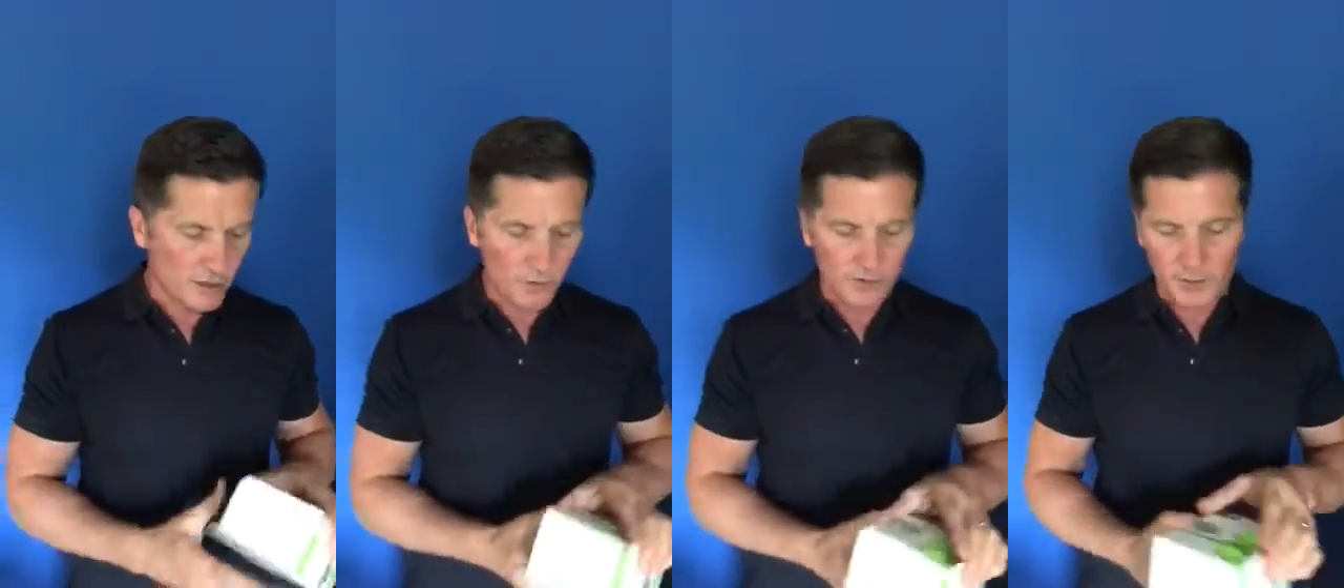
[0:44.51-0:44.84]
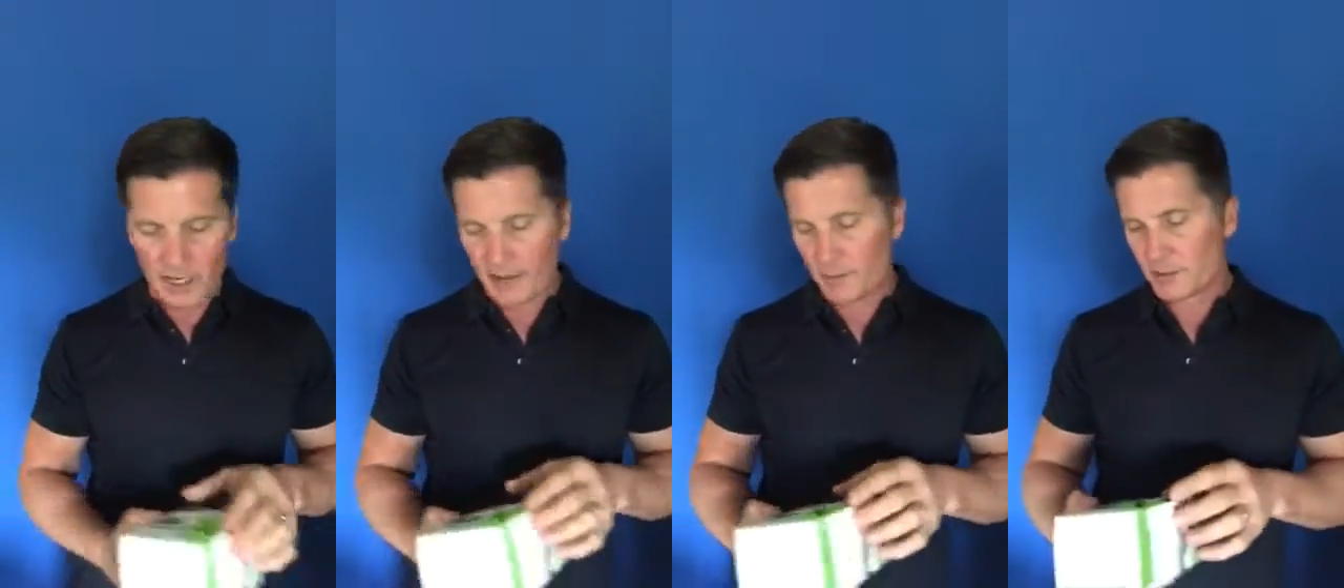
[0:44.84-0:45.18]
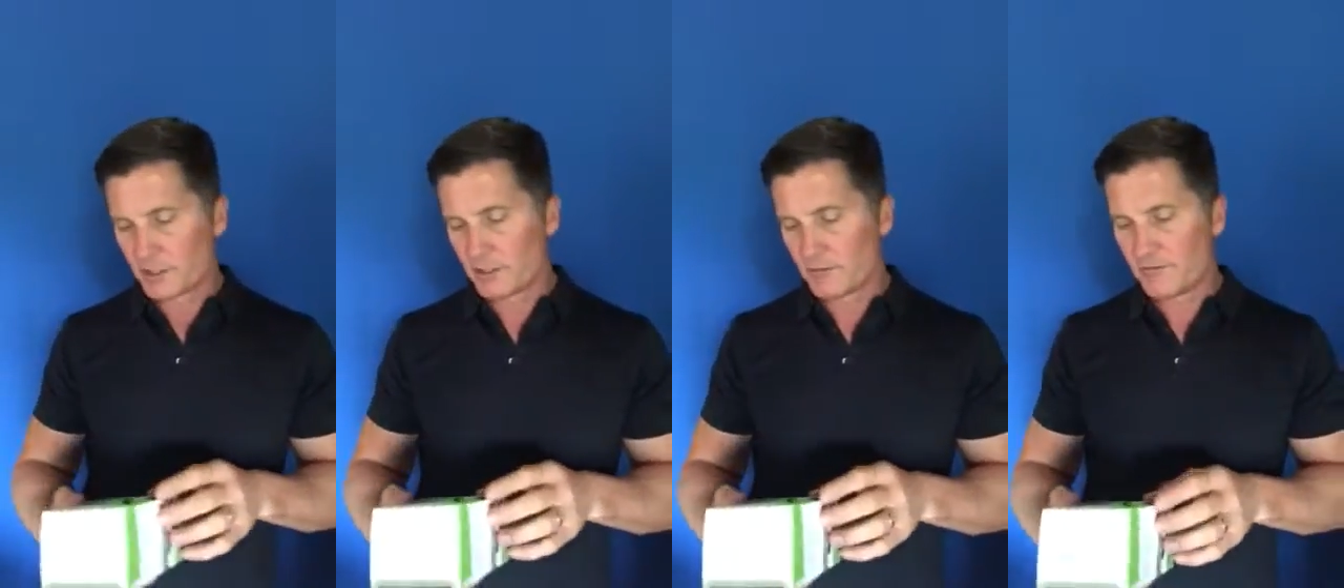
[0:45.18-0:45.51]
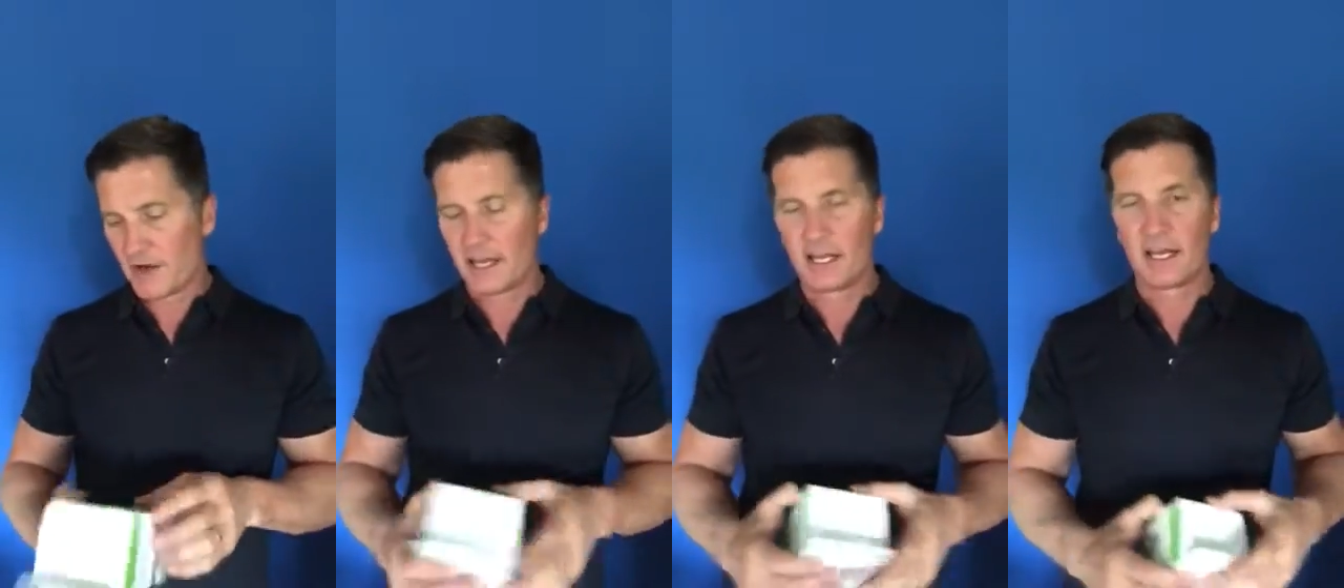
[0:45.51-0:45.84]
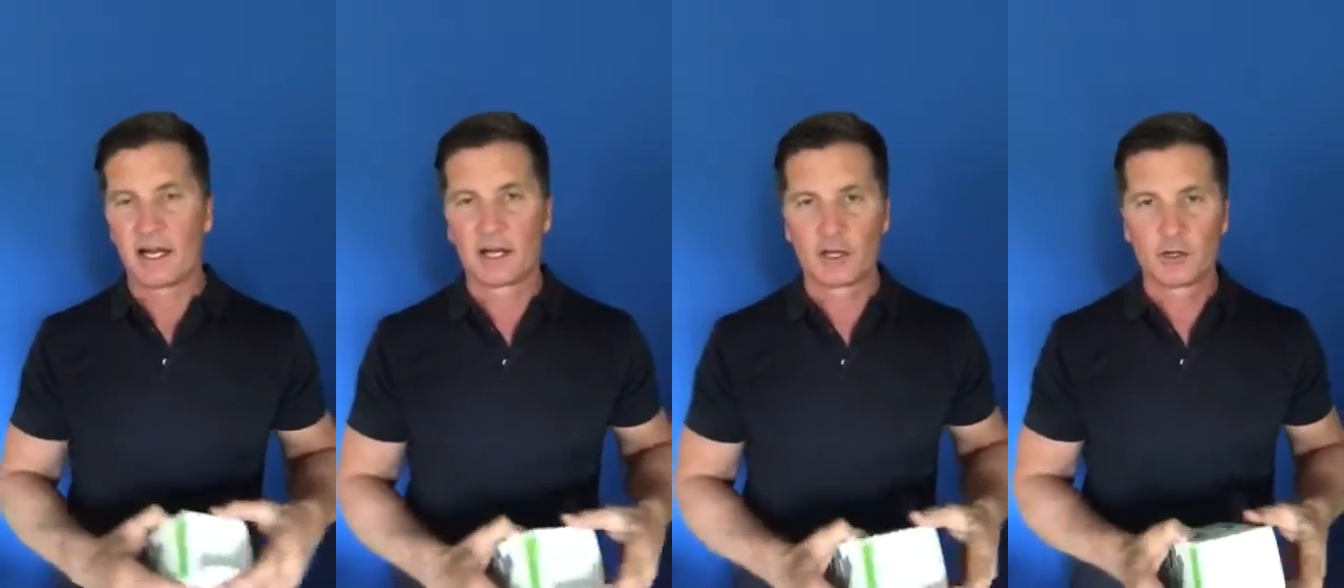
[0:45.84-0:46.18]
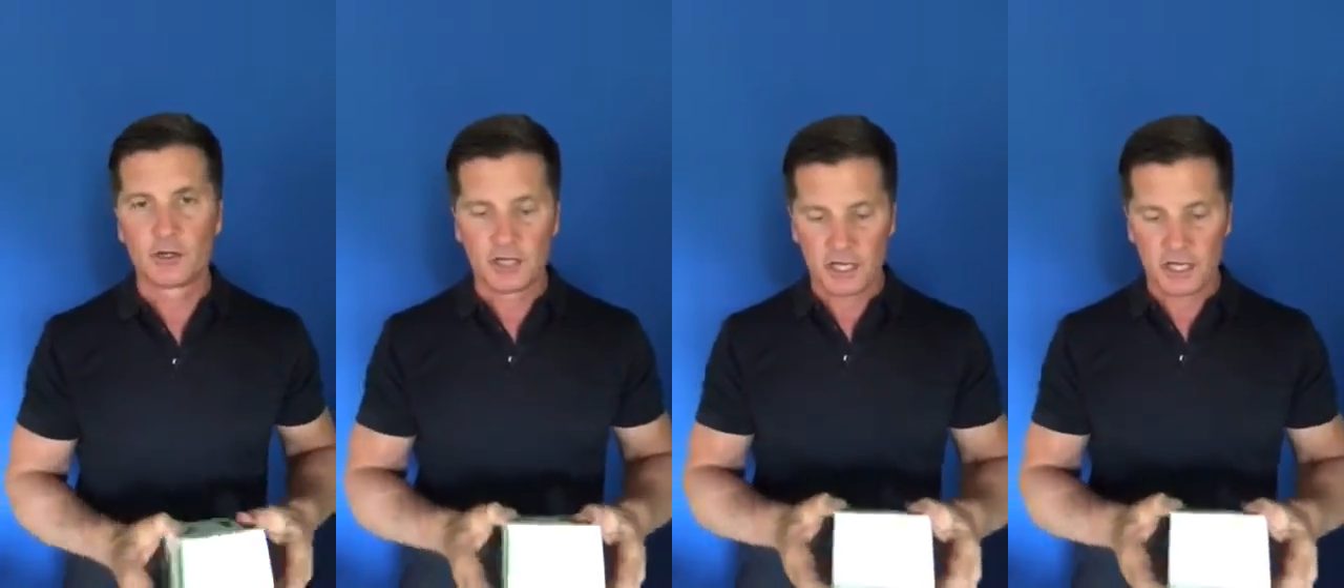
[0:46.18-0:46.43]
We've been able to find a good,